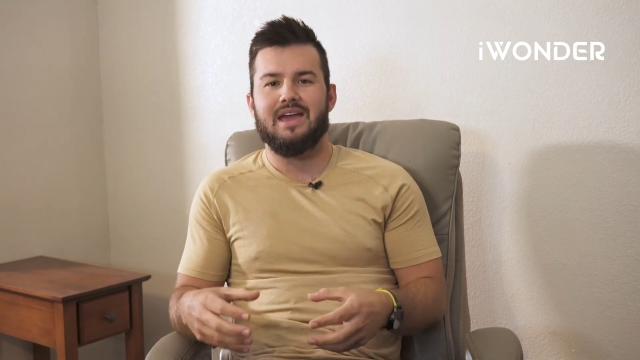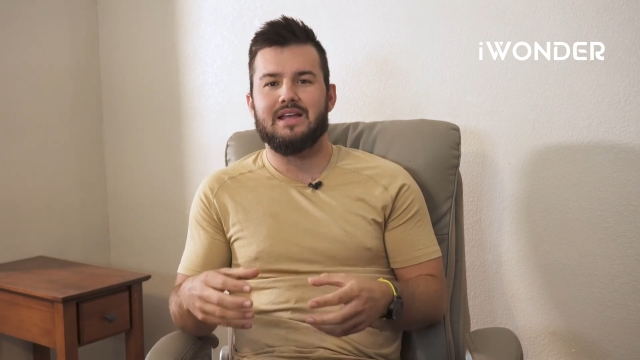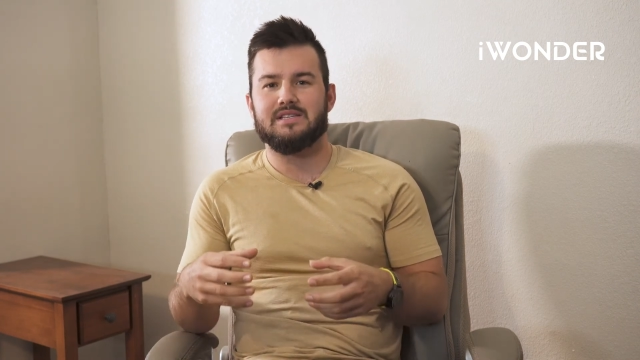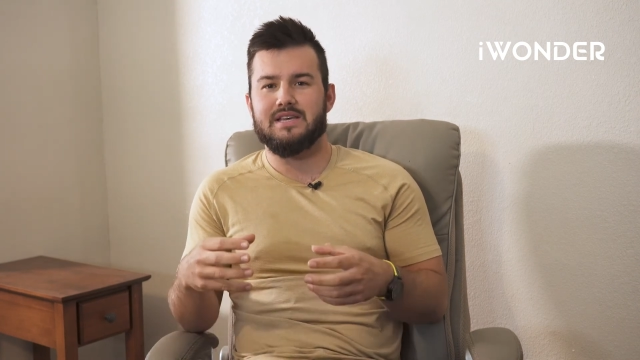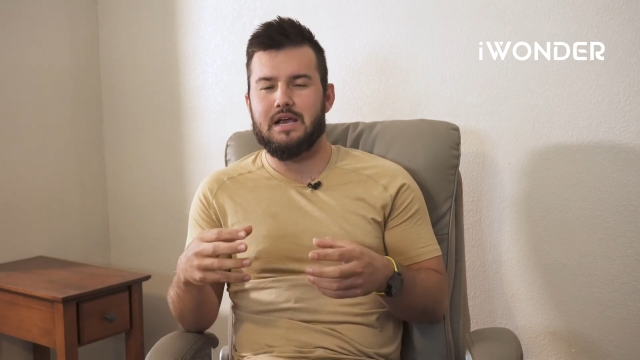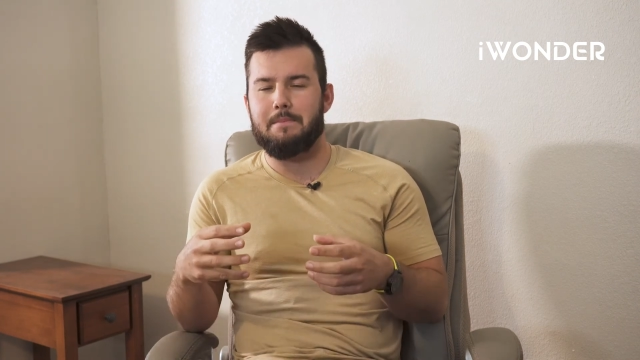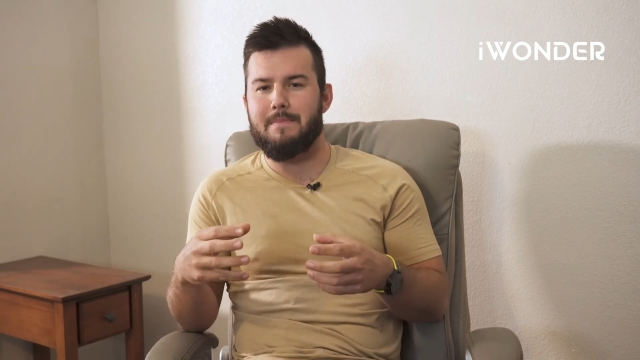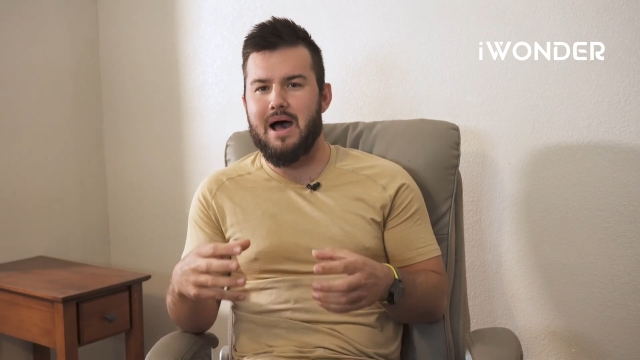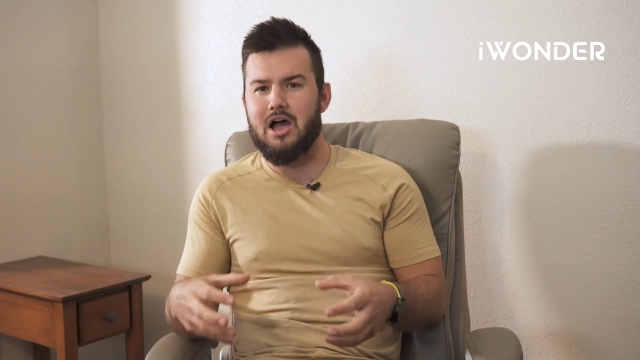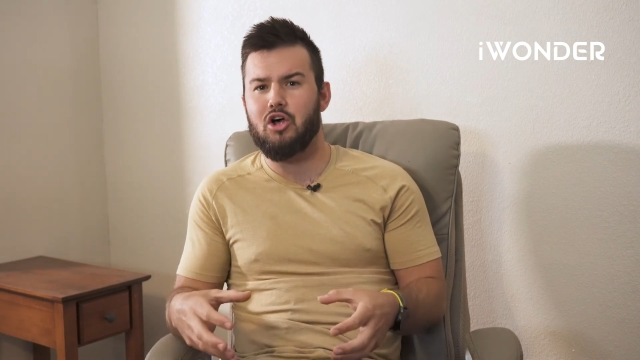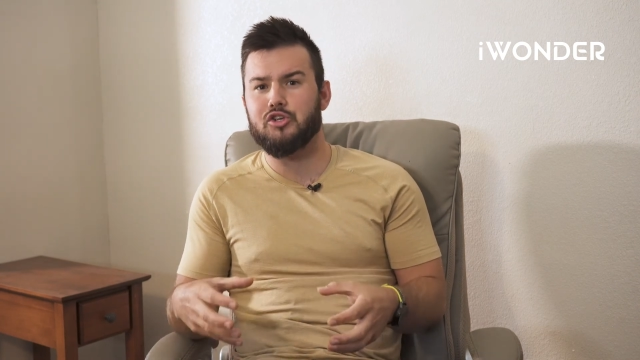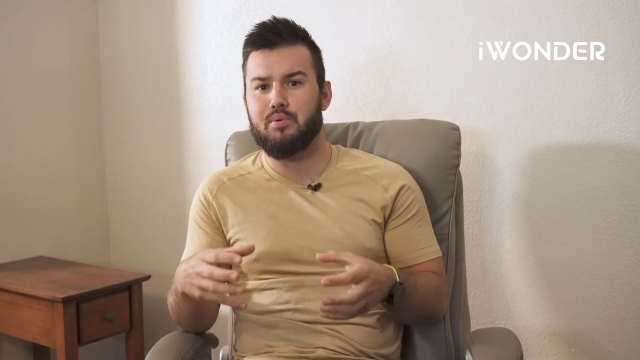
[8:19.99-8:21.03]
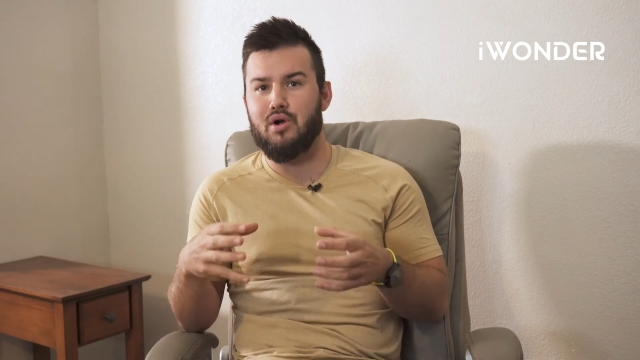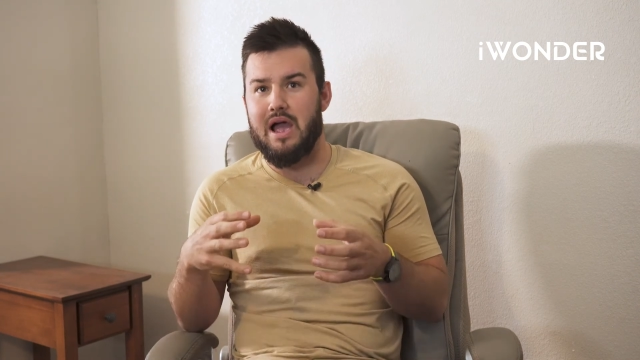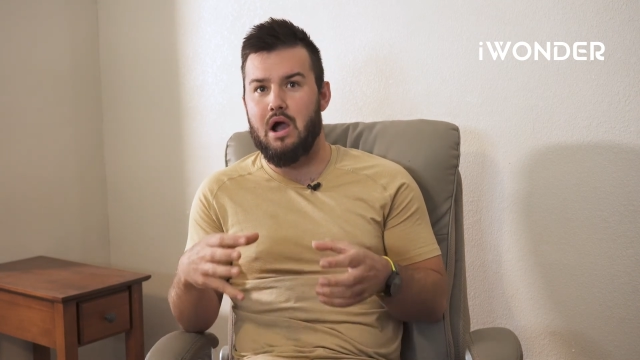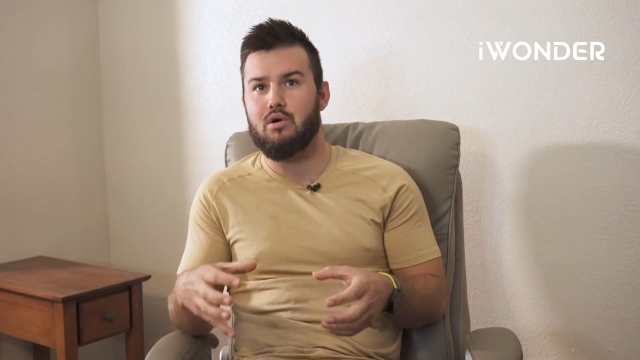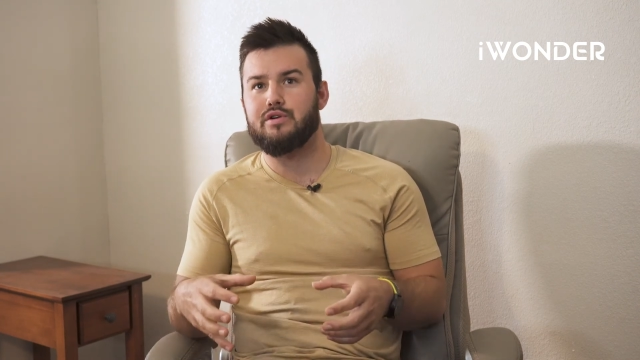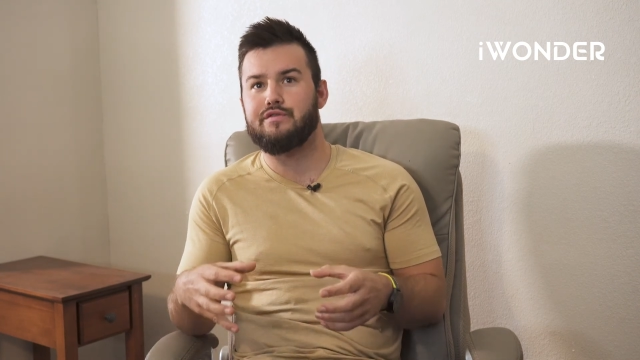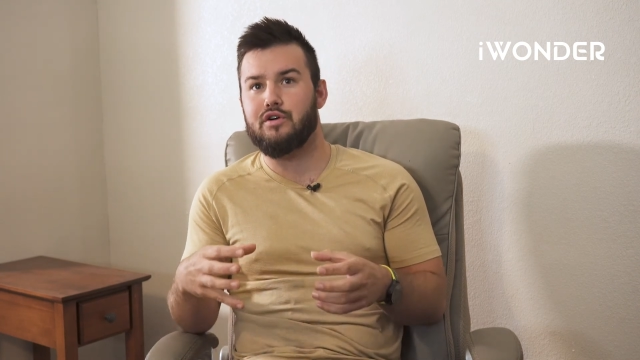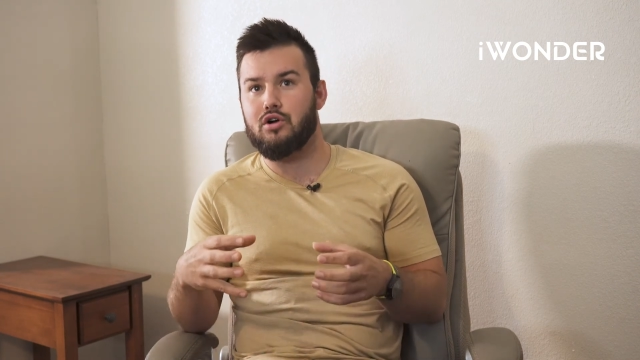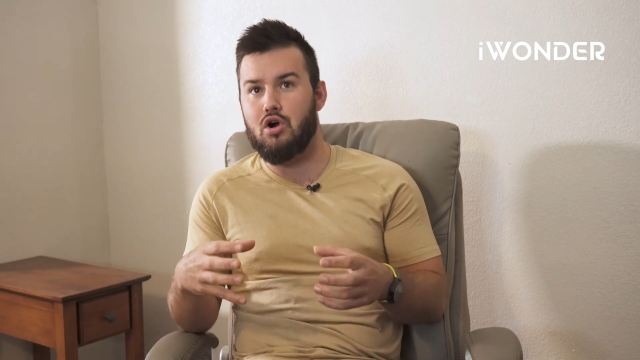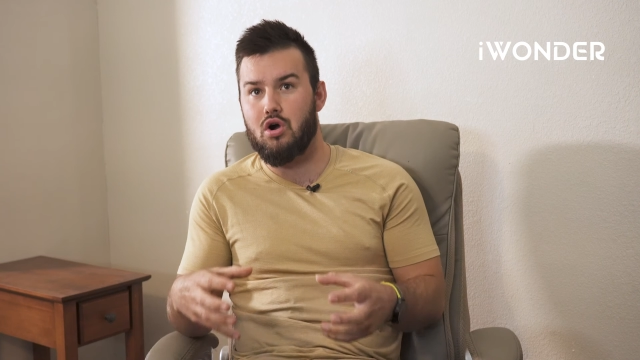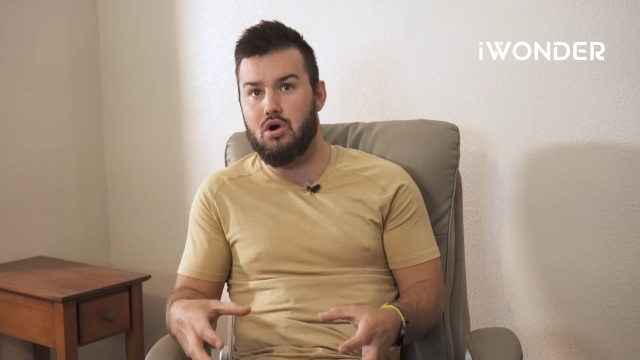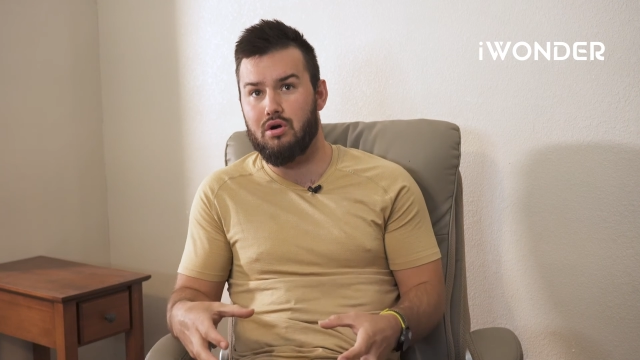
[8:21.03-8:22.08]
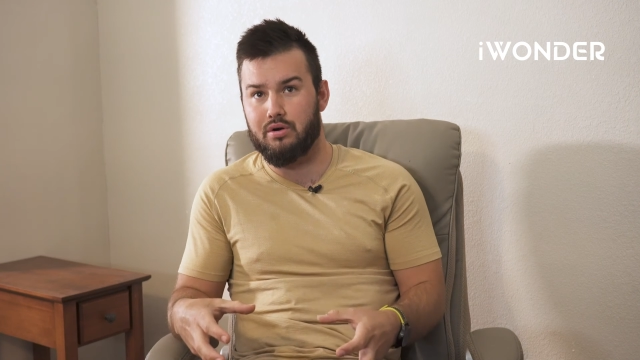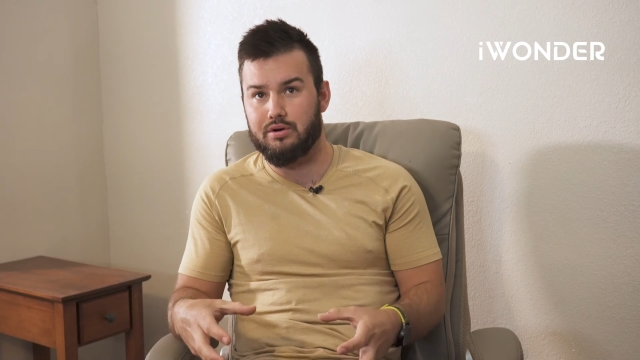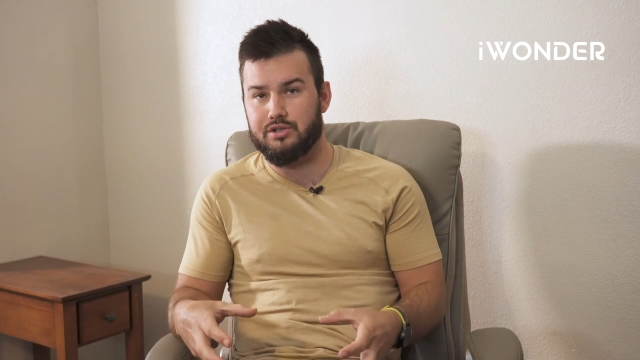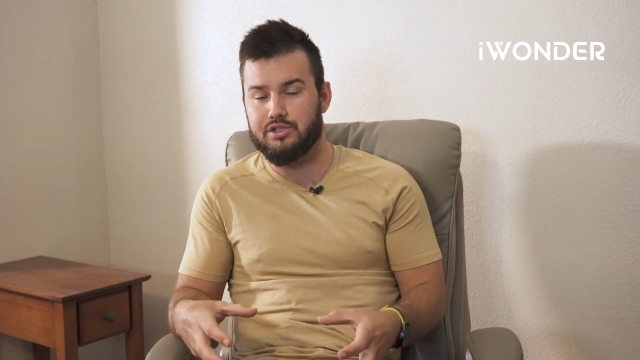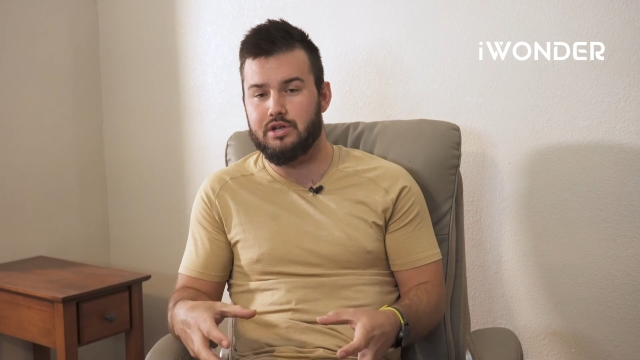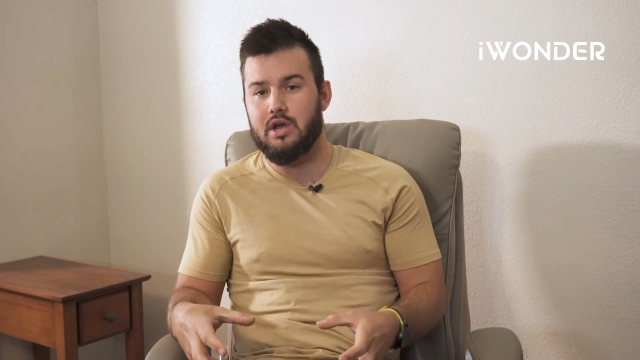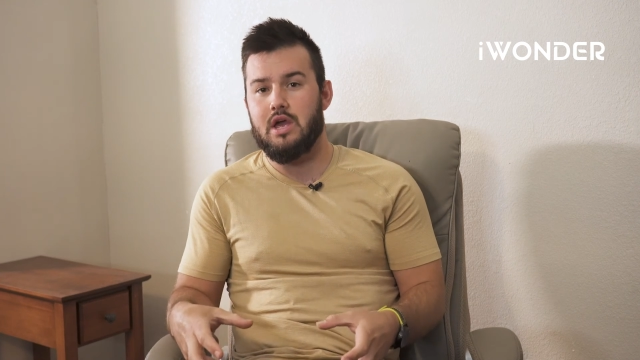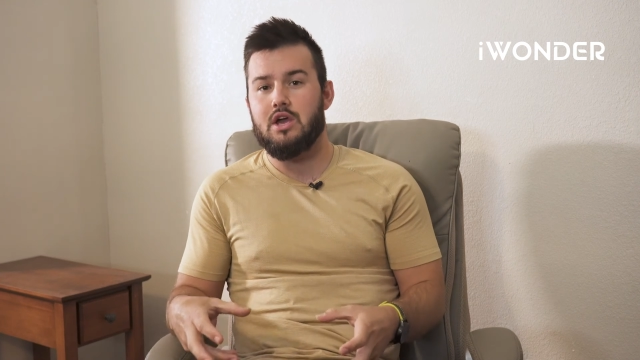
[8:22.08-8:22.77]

It's like a miles per hour for cars.